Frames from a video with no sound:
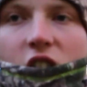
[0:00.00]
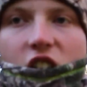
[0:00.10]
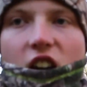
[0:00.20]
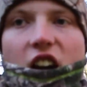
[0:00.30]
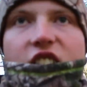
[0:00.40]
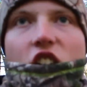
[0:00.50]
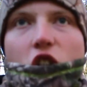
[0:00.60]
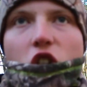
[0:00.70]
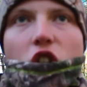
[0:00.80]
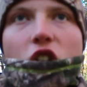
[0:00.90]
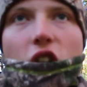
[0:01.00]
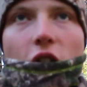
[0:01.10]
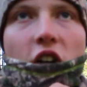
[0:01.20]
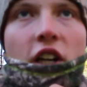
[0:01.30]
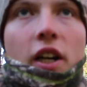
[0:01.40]
Guys, I just looked
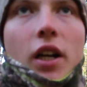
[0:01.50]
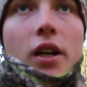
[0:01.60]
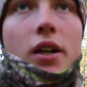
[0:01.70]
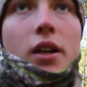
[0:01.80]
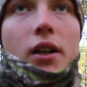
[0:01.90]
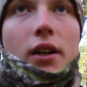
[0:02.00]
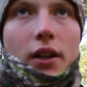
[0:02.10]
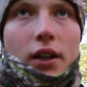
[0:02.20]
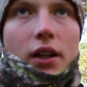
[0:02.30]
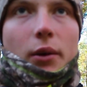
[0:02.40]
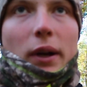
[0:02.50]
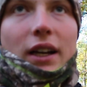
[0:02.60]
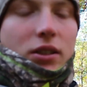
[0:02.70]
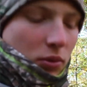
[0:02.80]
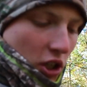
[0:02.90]
over here. We
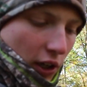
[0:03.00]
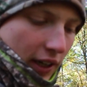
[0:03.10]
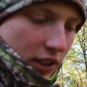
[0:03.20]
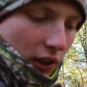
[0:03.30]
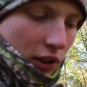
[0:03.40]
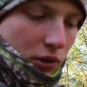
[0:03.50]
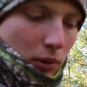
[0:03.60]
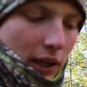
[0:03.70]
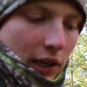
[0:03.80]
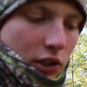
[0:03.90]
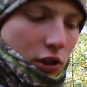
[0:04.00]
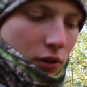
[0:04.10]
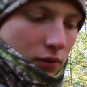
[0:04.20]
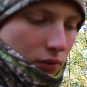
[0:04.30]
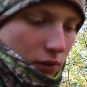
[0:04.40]
got some turkeys on this ridge.
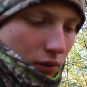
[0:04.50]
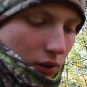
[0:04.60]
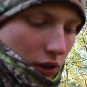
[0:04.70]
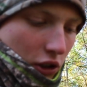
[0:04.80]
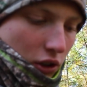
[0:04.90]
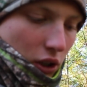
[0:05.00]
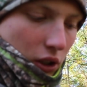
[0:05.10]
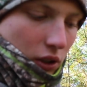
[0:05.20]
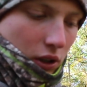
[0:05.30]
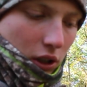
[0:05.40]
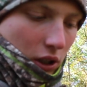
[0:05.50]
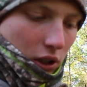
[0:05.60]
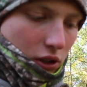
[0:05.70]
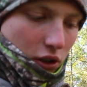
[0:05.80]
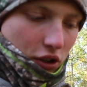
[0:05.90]
Just
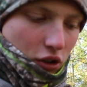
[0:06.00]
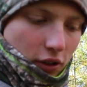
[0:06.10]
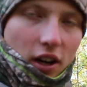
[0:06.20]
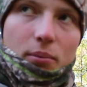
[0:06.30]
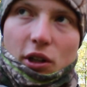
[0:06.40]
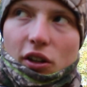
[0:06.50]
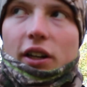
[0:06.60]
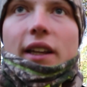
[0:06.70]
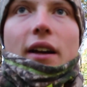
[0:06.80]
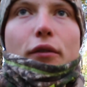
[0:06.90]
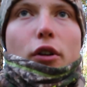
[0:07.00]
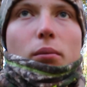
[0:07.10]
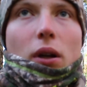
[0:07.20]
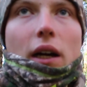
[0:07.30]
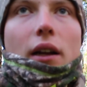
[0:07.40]
stood up to look in that food
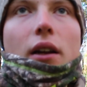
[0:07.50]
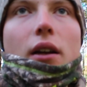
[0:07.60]
plot.